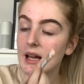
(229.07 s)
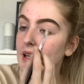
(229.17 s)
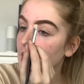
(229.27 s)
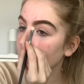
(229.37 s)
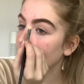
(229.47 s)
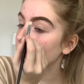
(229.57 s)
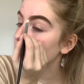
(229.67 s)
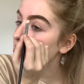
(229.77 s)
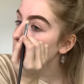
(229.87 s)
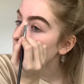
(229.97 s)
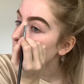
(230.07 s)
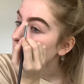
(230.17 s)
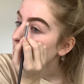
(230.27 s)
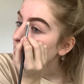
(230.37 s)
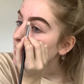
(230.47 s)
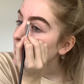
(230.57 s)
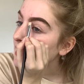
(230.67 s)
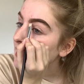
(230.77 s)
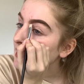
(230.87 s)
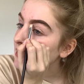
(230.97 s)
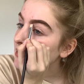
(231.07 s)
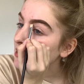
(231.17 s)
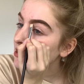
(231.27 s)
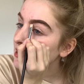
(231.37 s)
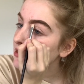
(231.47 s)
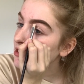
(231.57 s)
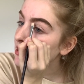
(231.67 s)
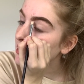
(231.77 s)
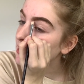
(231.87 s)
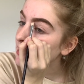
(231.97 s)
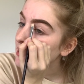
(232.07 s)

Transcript: Like, I kind of rushed into it,